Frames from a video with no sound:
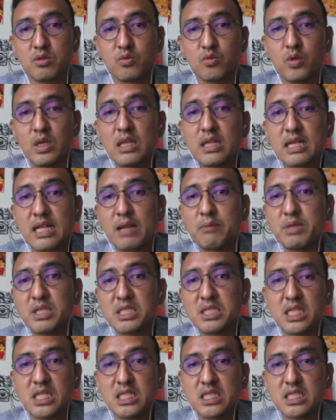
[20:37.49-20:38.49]
will climate
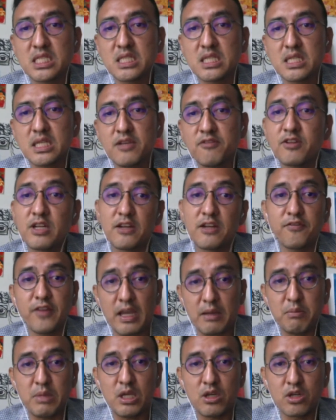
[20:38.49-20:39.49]
change even
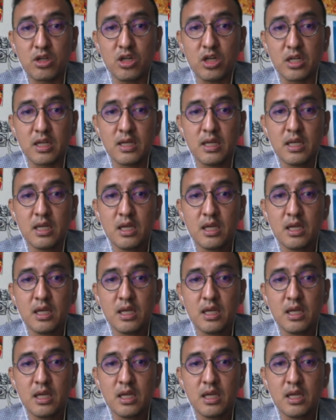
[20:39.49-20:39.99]
affect me or not?